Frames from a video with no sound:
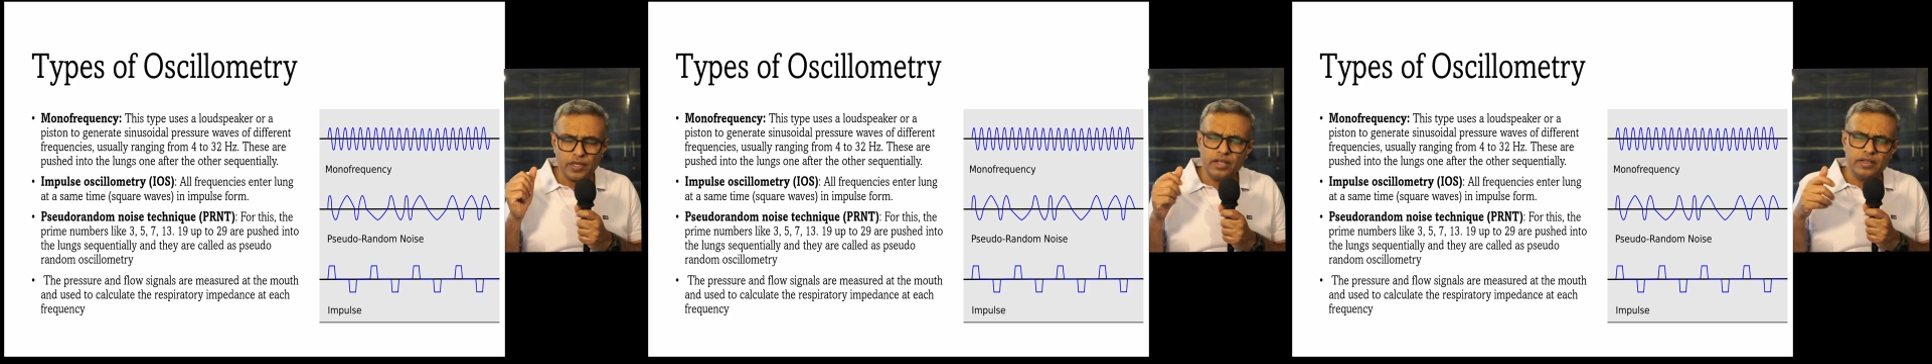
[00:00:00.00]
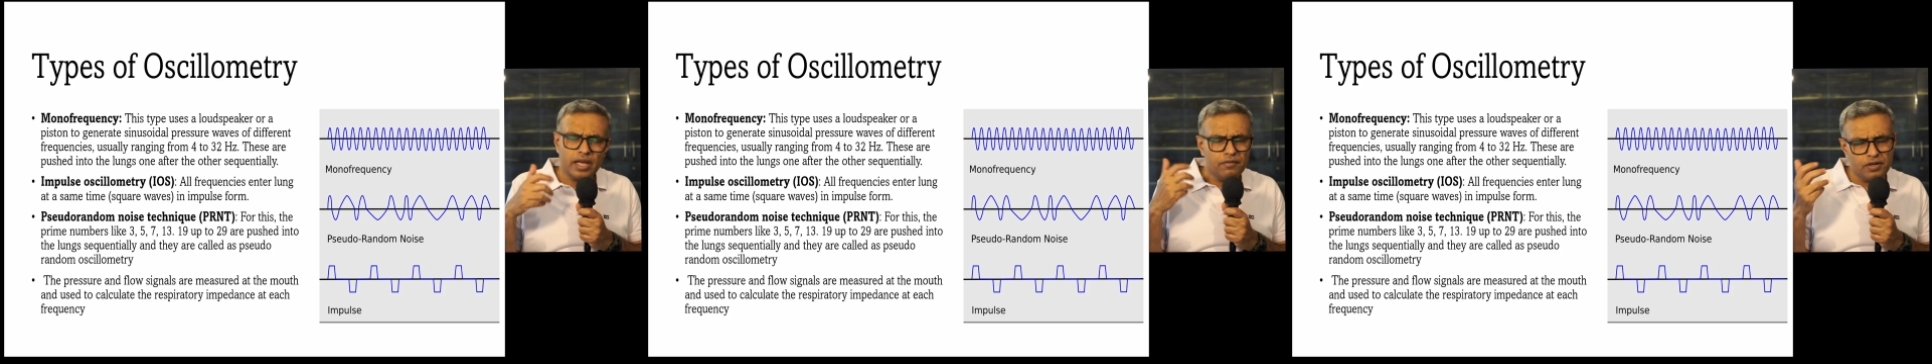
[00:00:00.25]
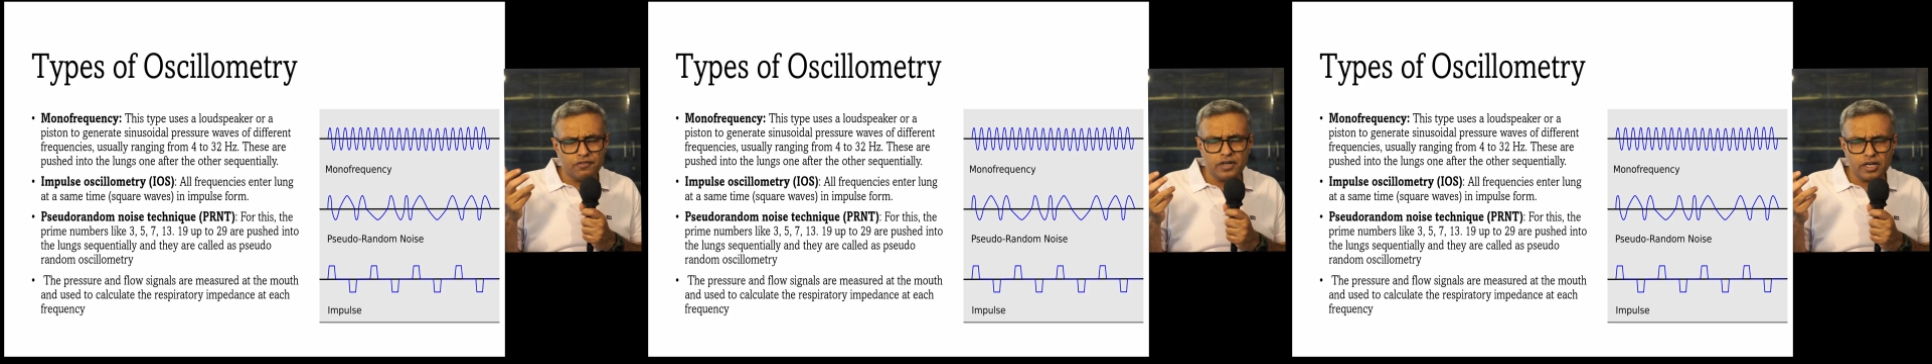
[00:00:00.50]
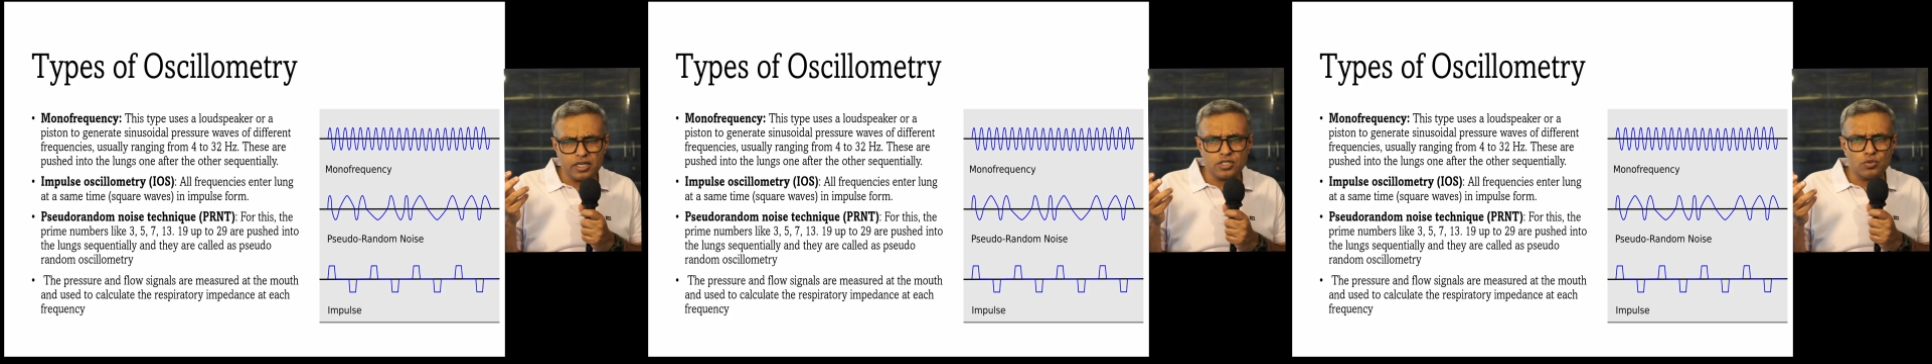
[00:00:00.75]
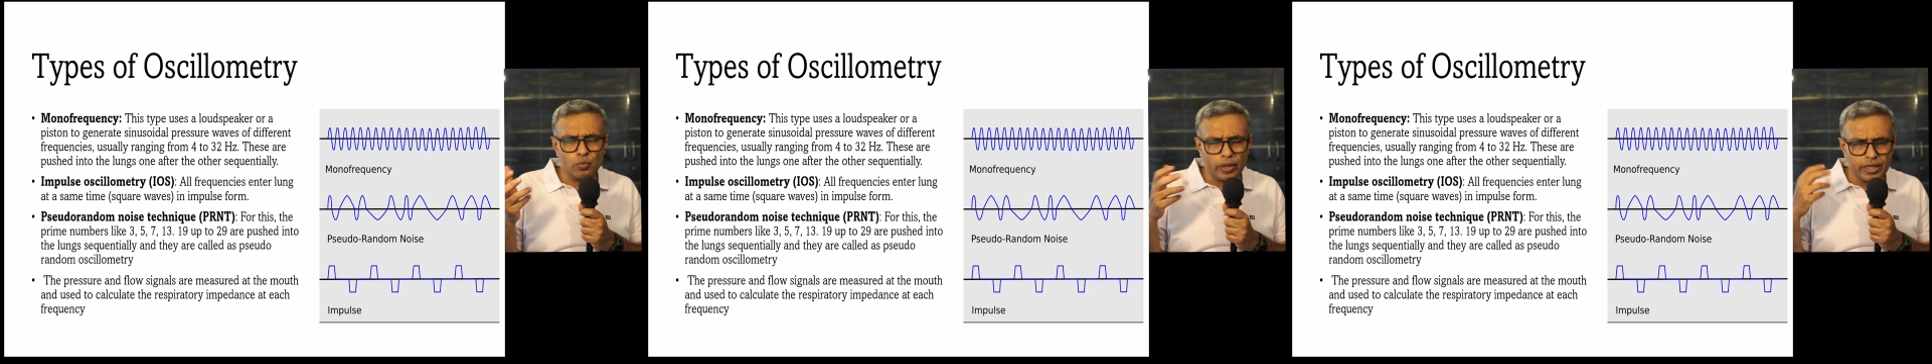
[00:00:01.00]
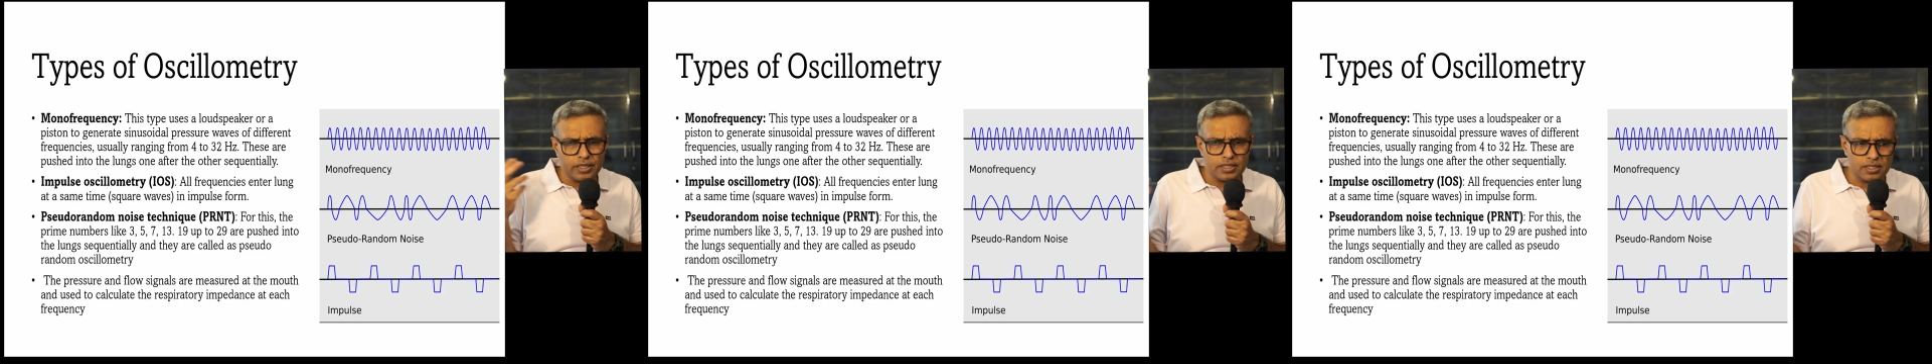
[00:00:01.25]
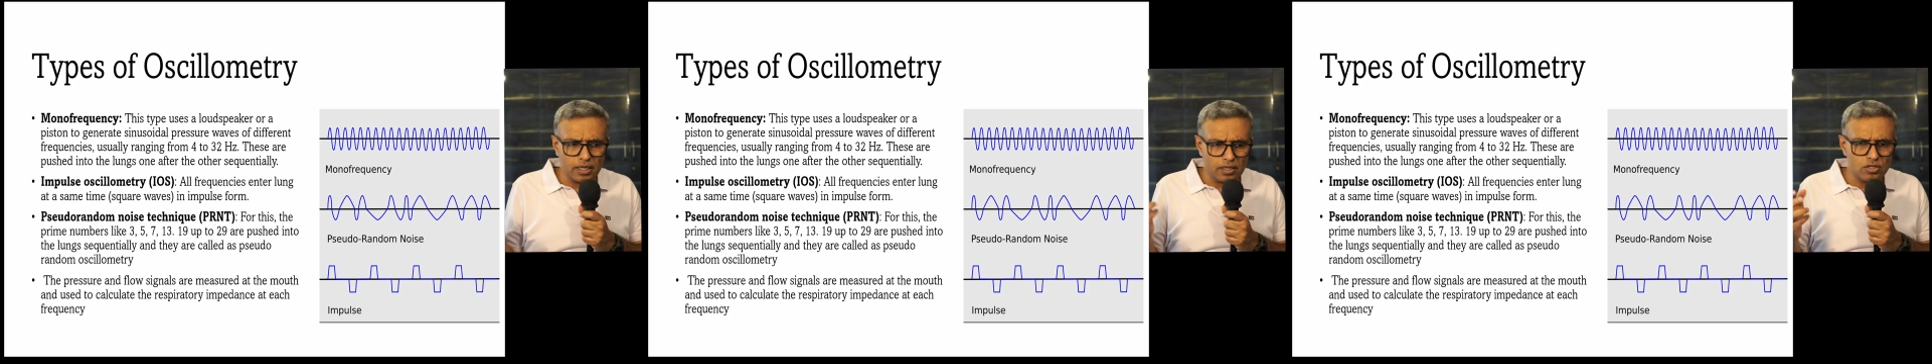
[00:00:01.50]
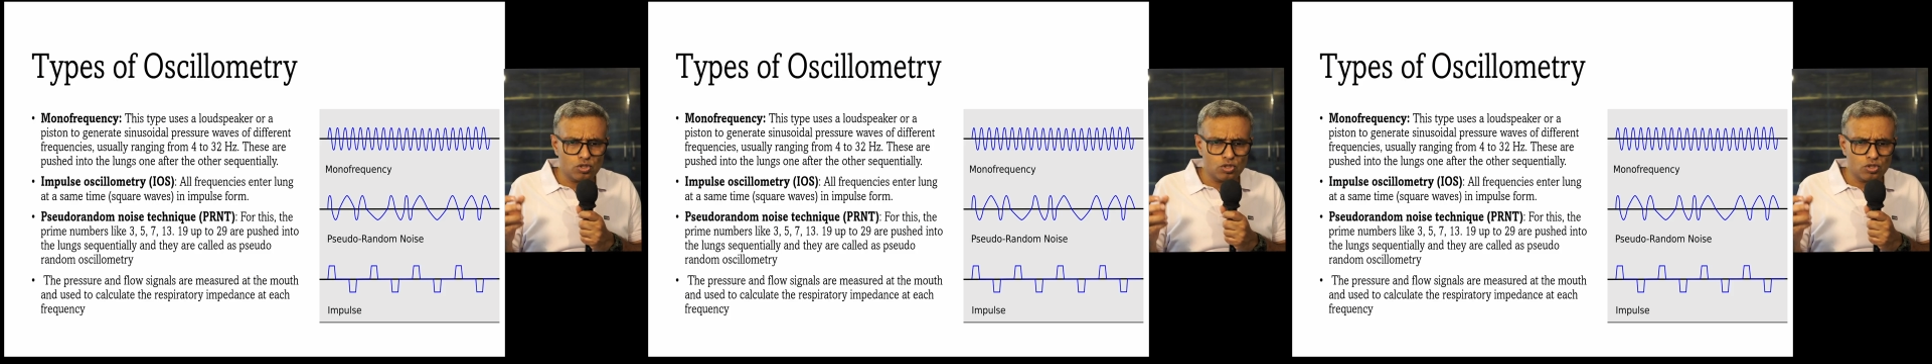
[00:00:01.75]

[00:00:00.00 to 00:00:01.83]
They have a different reason why it is done.